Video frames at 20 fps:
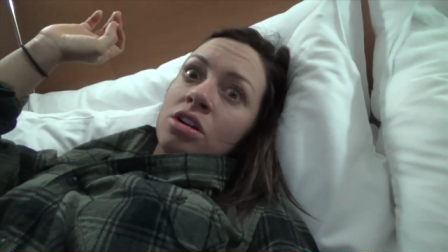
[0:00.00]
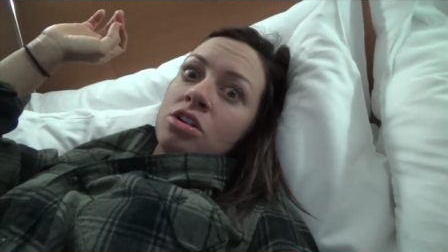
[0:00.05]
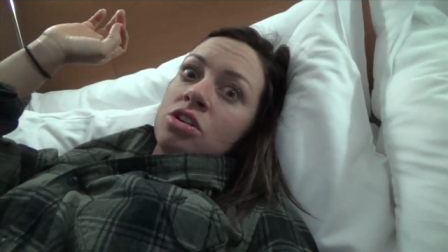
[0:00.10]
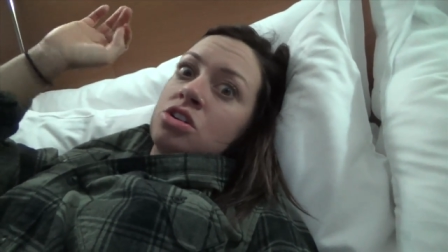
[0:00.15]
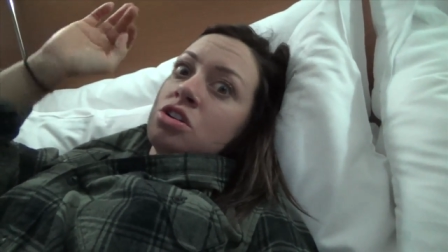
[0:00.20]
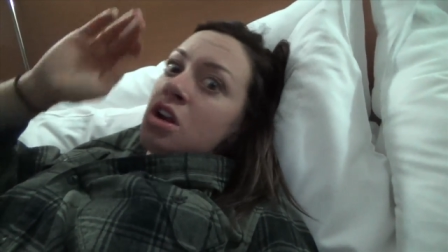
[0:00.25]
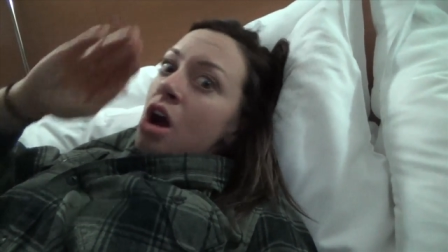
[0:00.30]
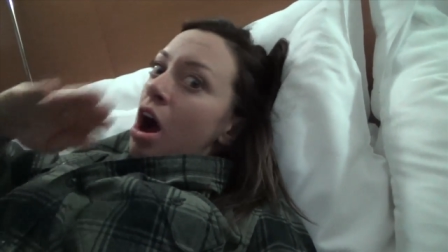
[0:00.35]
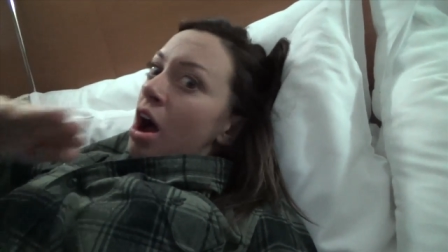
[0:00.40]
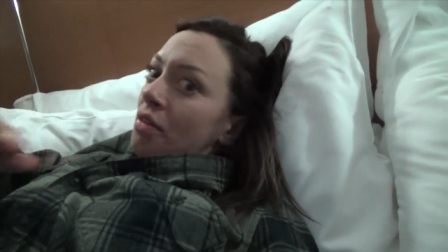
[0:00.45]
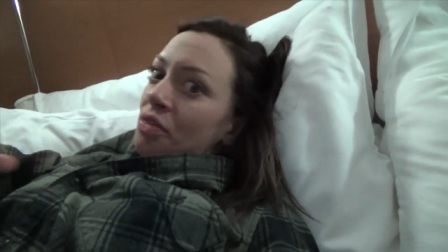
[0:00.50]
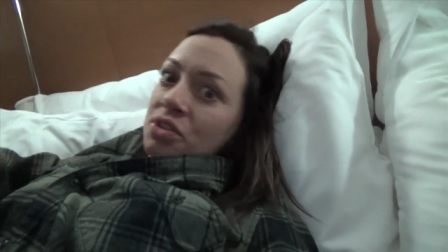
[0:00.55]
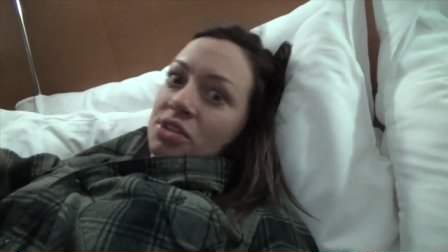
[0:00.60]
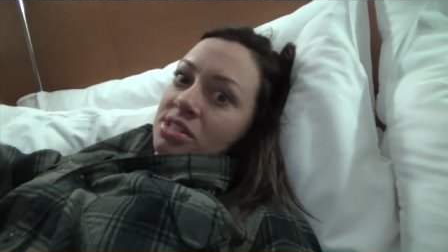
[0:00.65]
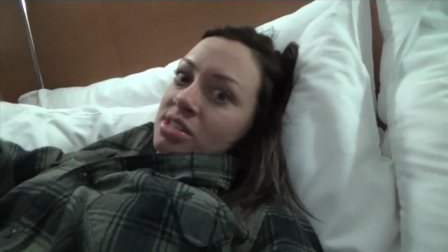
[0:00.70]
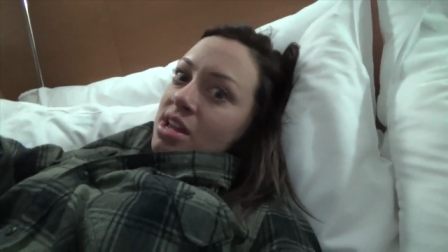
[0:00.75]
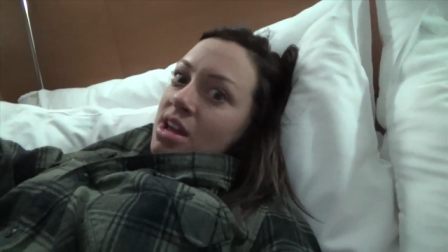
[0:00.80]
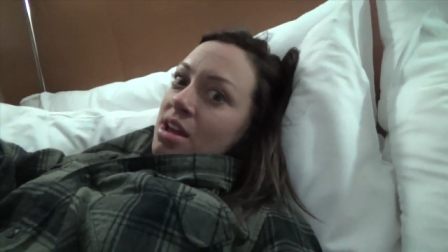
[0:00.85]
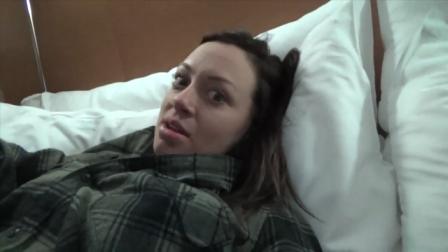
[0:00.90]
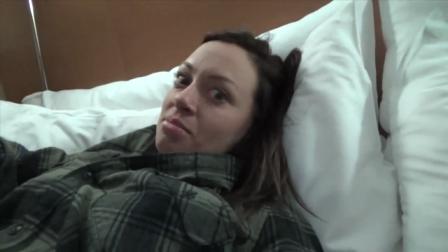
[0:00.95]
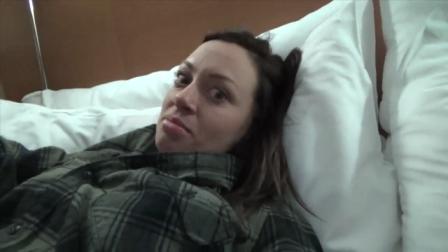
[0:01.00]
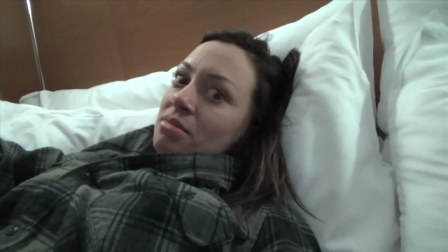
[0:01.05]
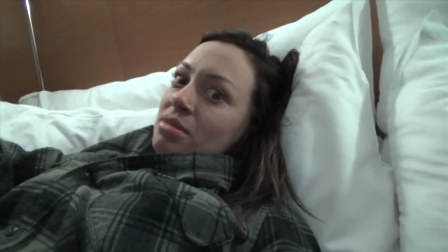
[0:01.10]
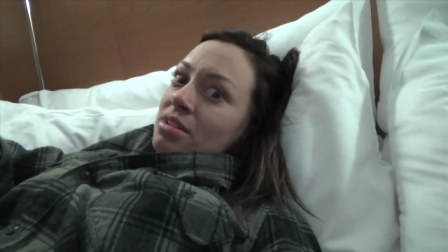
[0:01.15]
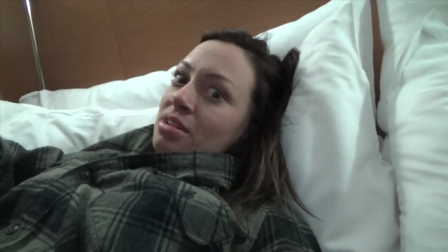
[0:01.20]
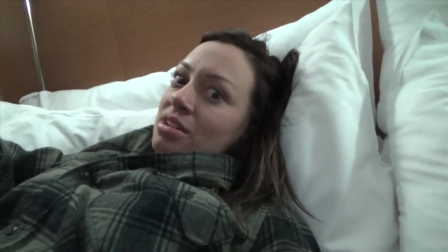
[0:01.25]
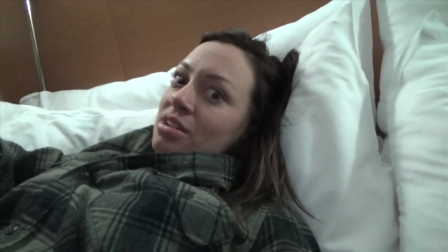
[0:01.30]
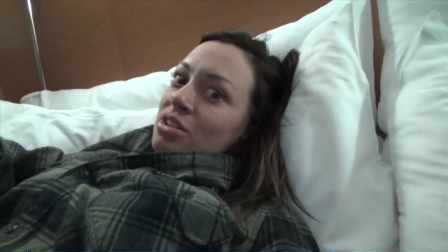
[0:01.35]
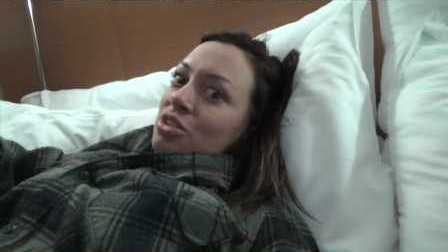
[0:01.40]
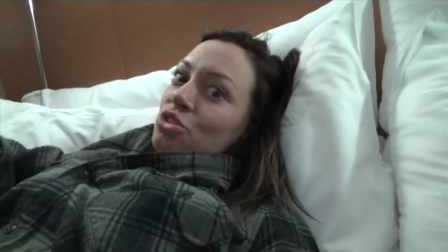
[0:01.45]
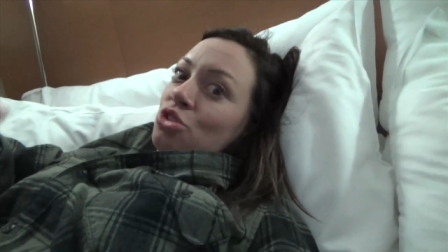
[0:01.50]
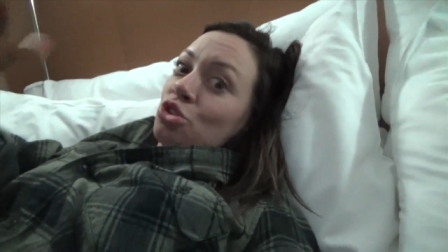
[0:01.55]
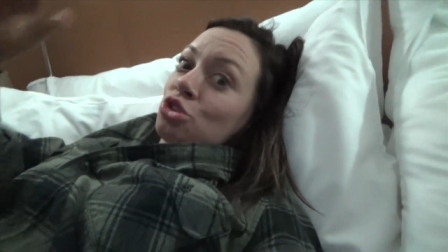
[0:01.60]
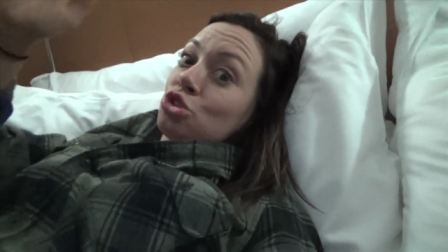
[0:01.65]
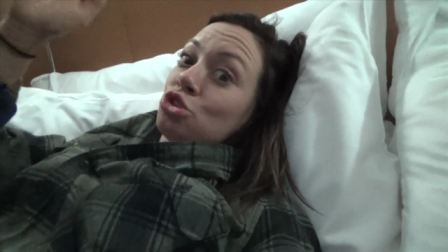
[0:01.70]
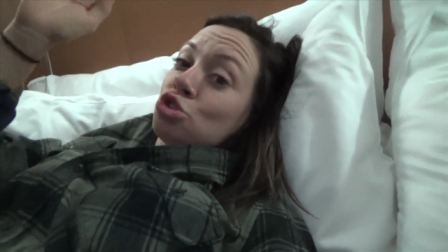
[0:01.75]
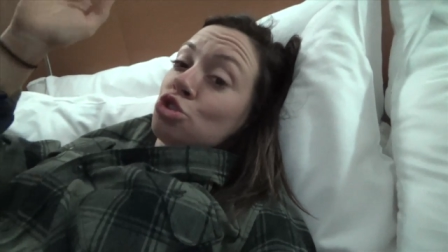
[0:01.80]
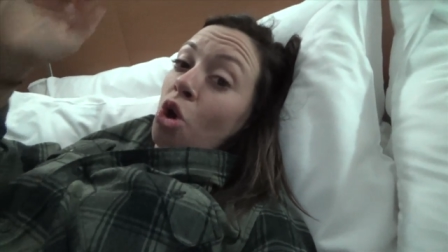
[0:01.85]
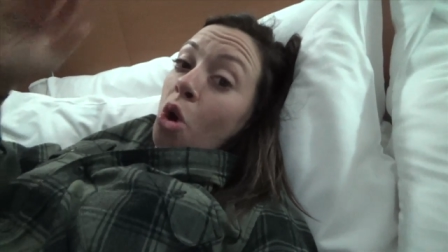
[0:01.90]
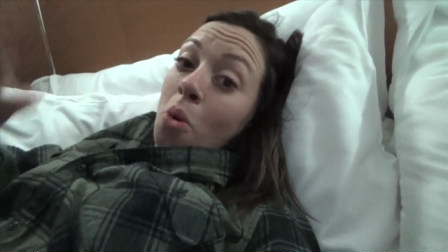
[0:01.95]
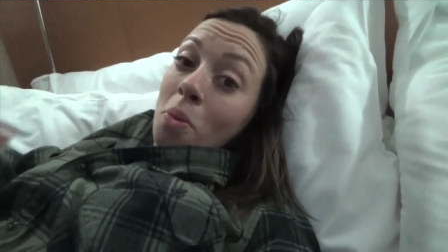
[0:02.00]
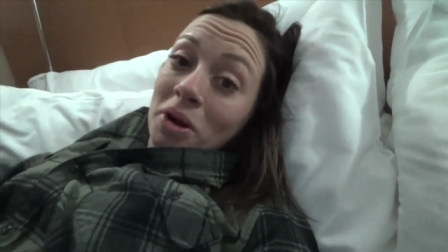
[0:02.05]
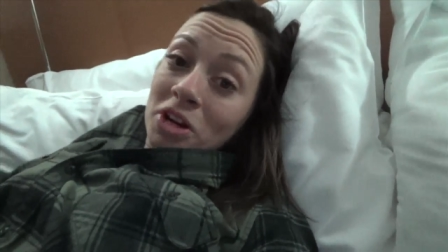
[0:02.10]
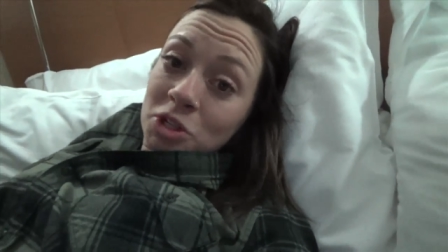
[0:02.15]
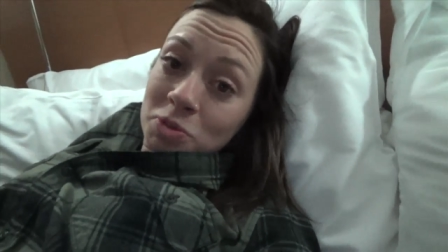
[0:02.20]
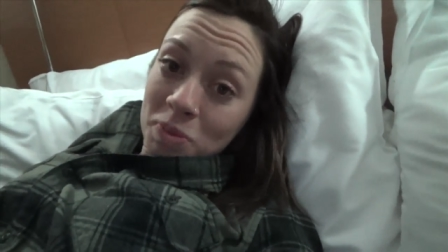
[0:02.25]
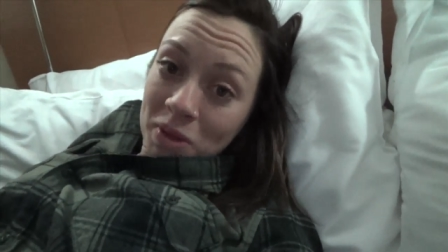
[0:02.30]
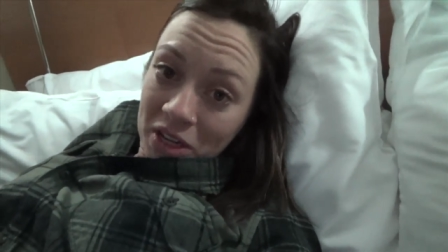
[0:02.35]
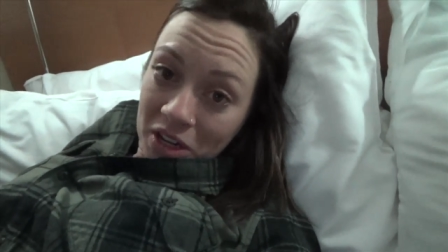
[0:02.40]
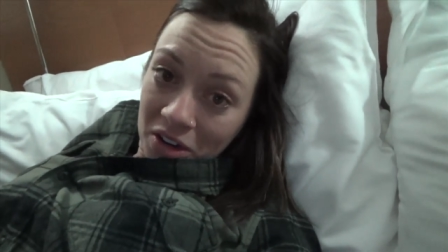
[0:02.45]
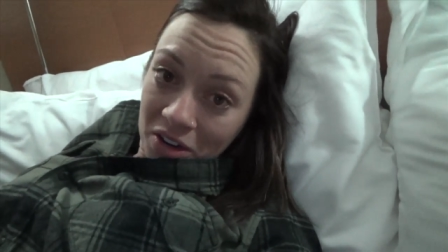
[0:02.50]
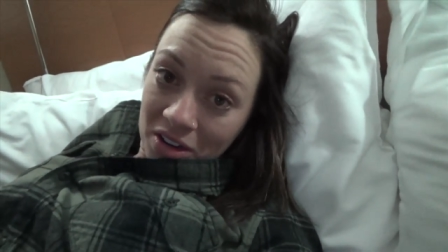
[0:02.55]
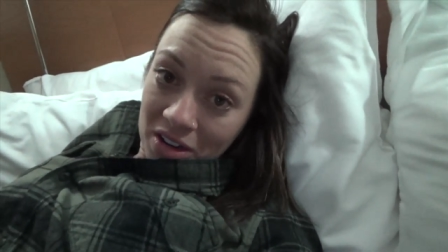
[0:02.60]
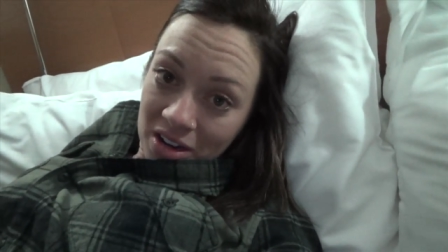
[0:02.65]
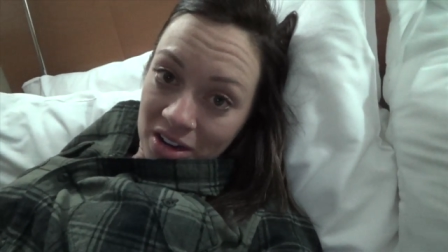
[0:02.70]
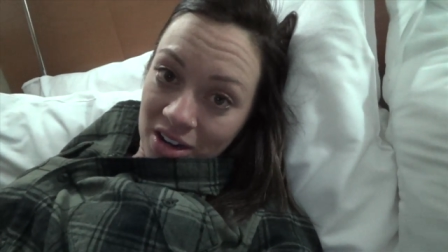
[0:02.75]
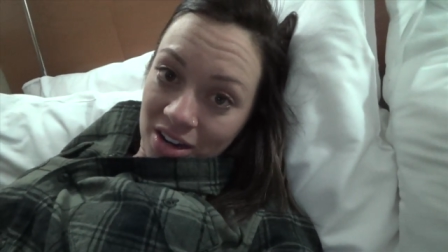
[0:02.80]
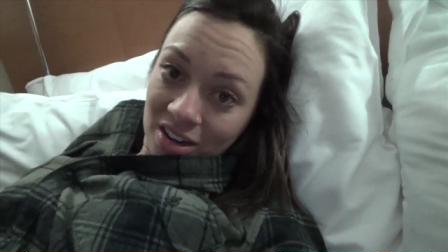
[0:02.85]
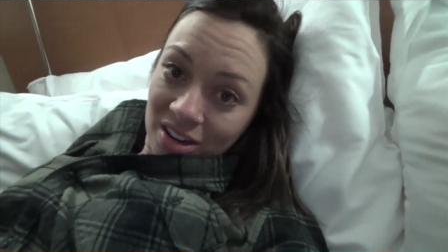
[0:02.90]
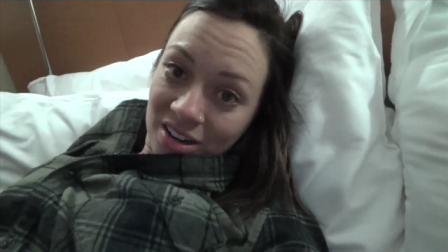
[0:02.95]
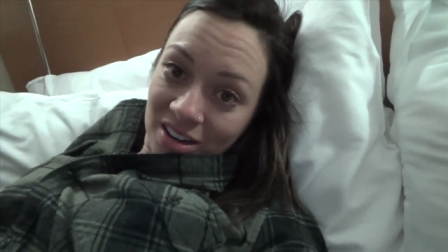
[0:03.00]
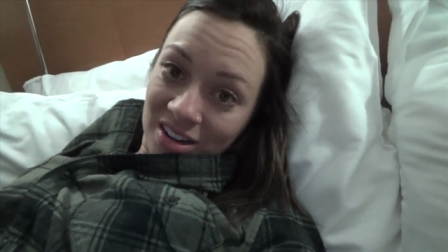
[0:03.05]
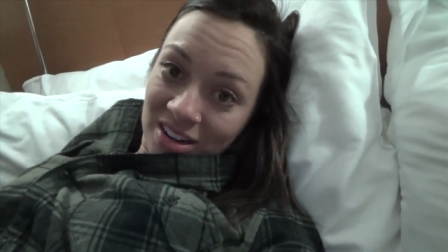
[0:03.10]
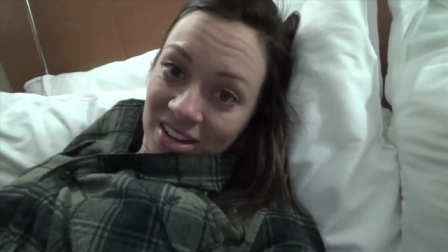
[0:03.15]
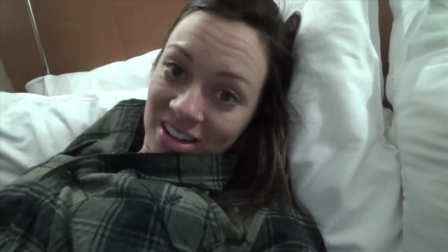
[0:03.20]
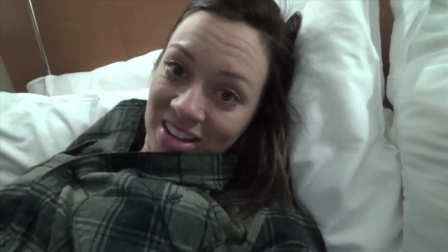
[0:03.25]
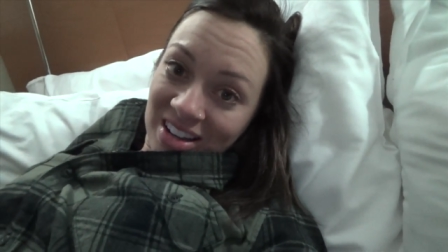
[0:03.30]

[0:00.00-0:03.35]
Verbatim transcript: not the same. They're so much bigger here.